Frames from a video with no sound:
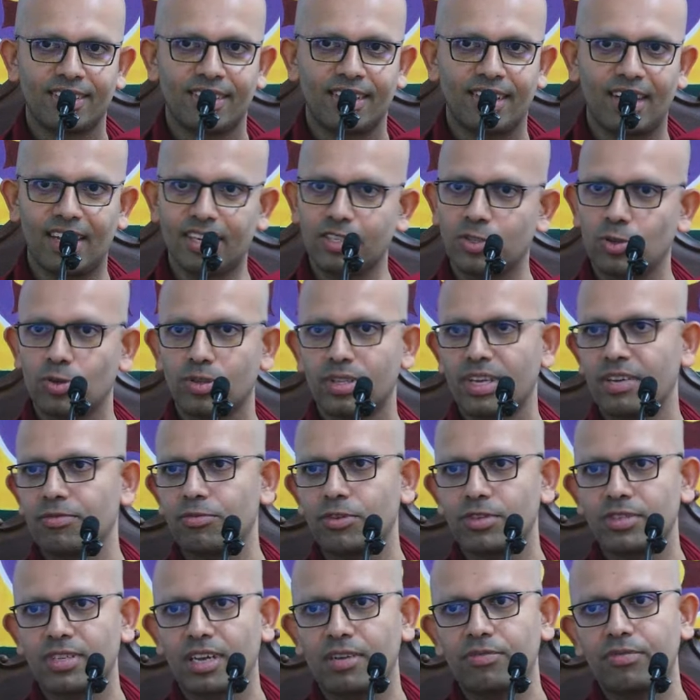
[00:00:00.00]
And so,
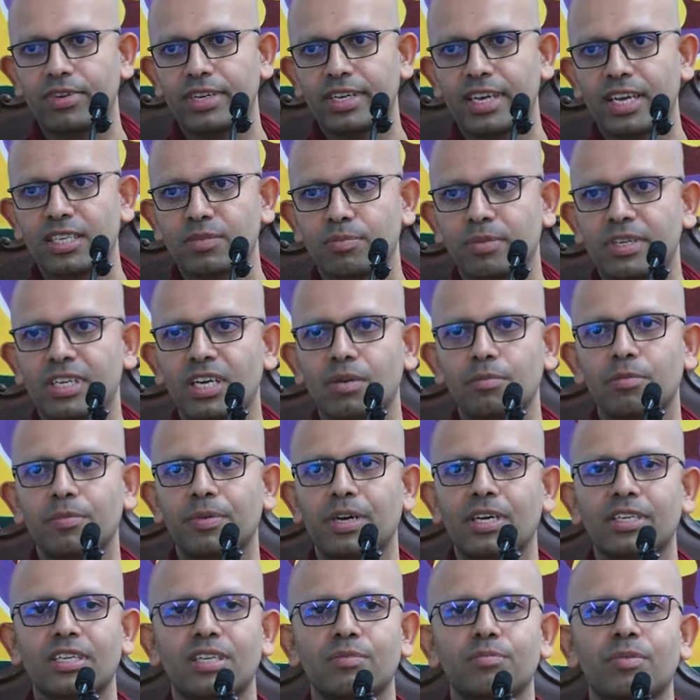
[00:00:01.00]
therefore, suffering has become a
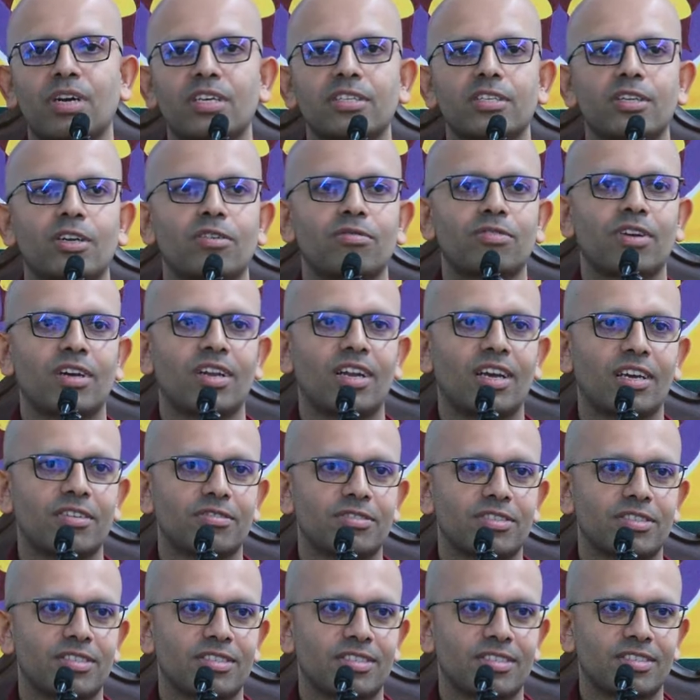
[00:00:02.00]
part and parcel of our
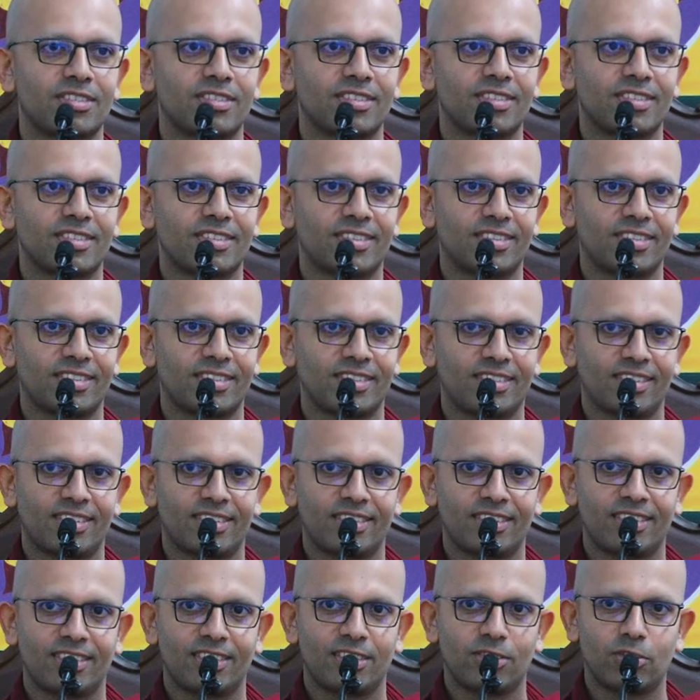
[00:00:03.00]
lives.
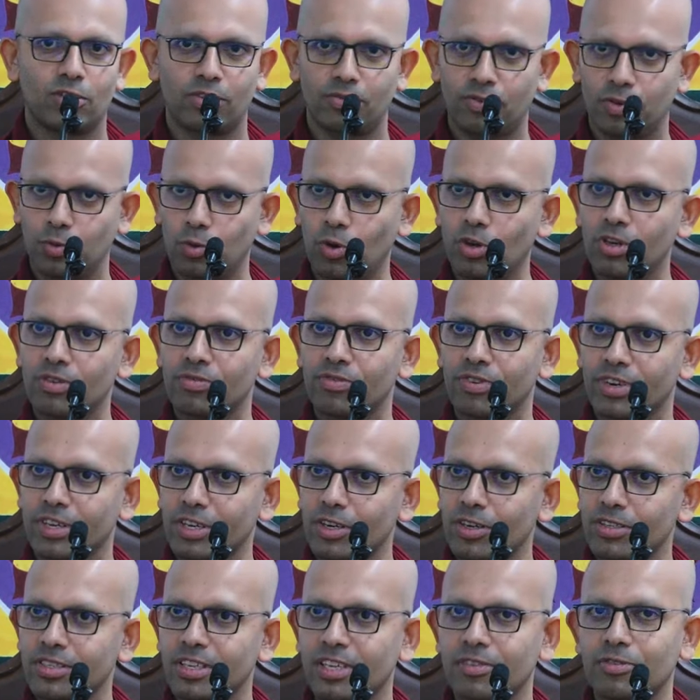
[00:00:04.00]
So, if you want to free
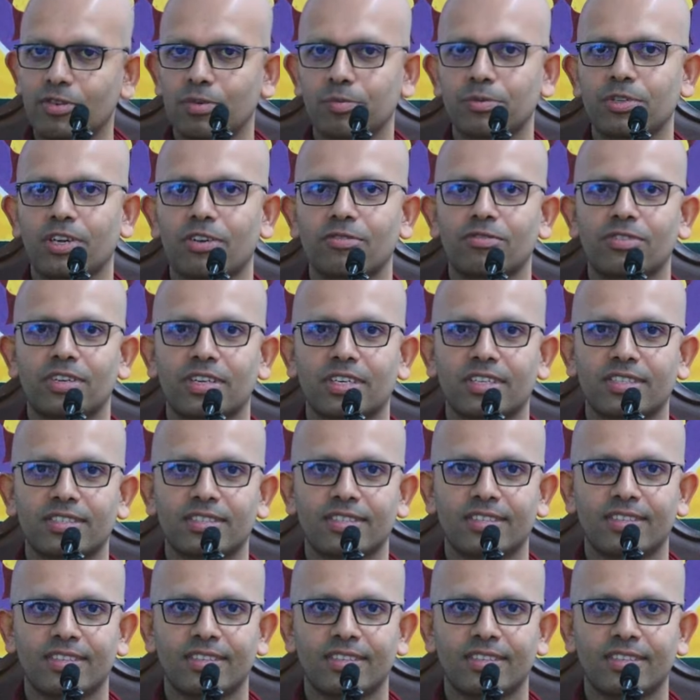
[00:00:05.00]
yourselves from suffering,